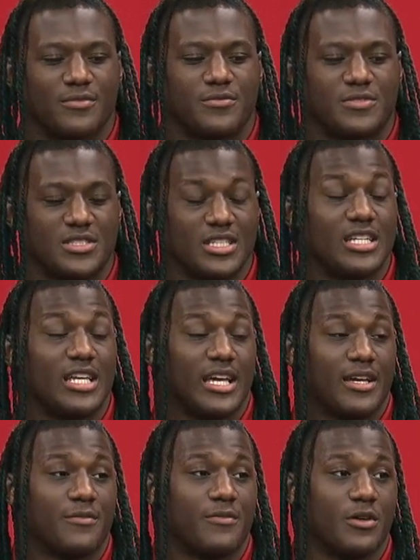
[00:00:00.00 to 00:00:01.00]
see
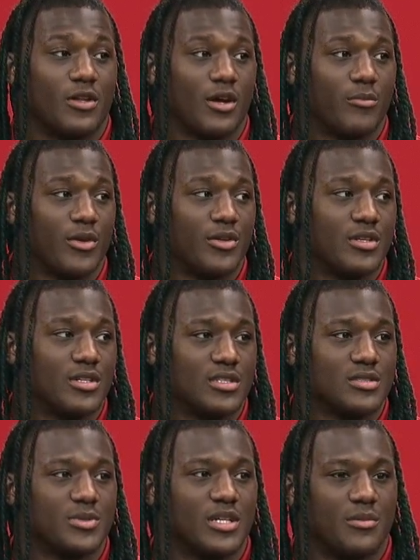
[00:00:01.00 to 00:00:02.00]
and feel our brotherhood
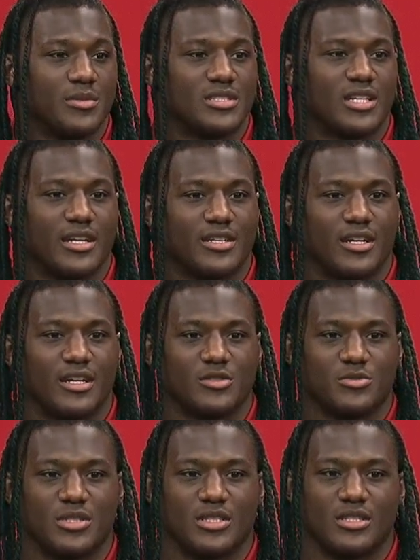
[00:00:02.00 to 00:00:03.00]
is becoming tighter
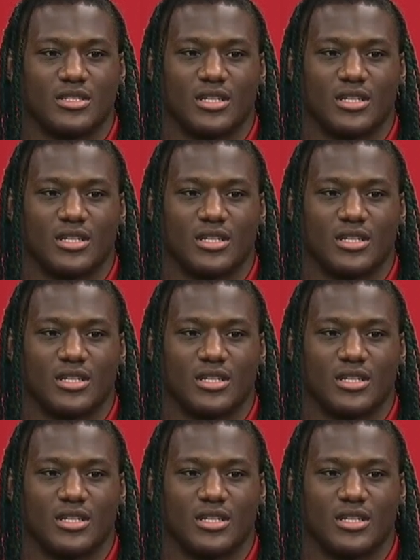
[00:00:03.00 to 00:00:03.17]
as we